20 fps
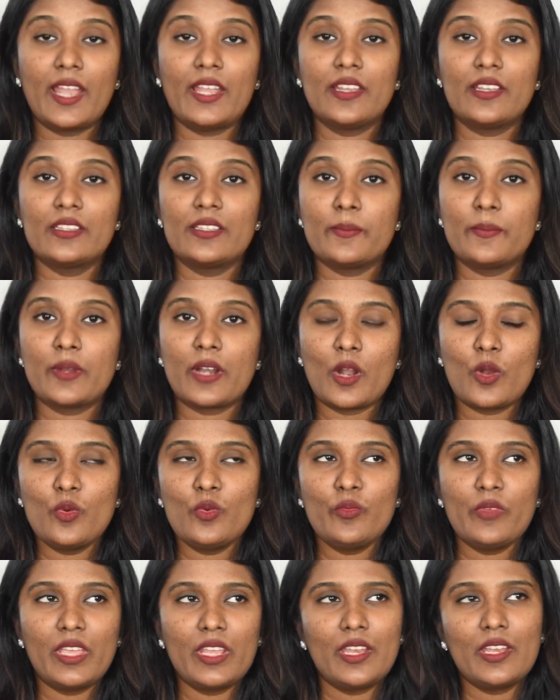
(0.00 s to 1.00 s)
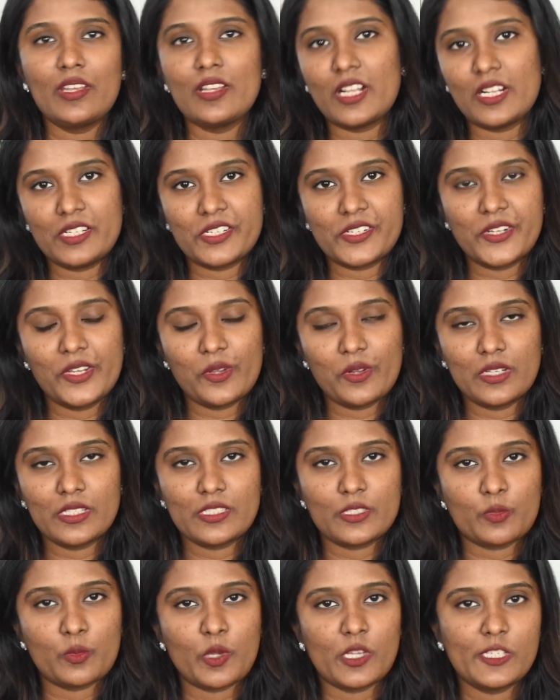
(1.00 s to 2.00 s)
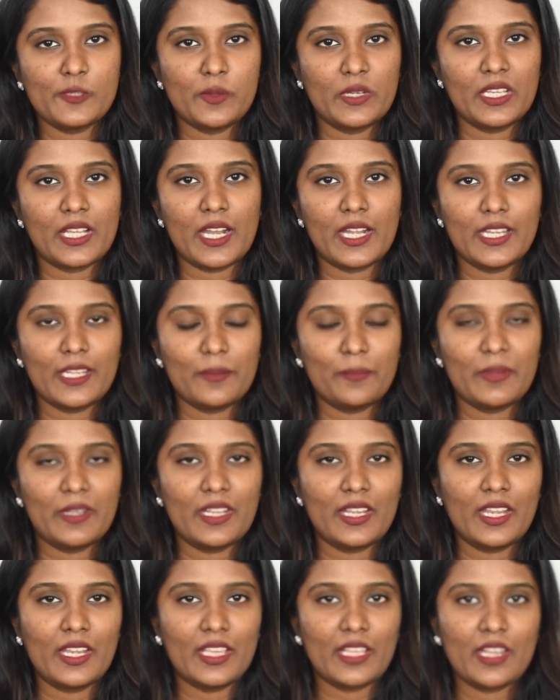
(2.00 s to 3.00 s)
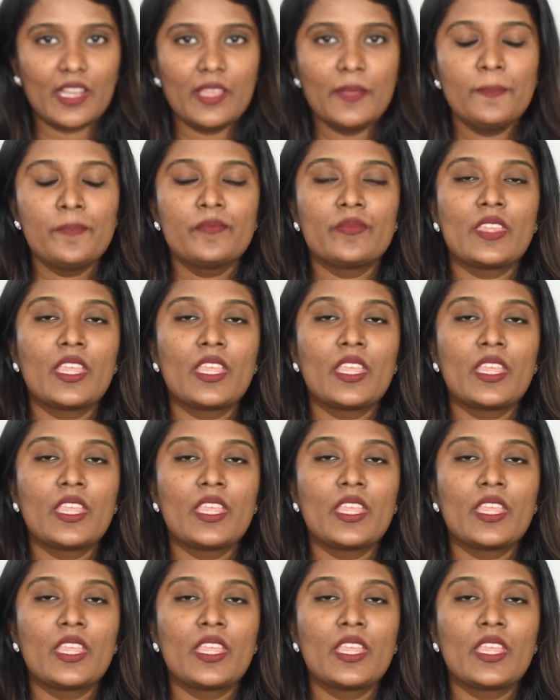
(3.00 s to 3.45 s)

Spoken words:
and the brown variant already ungalku swatch panni kaatirpen nenikiren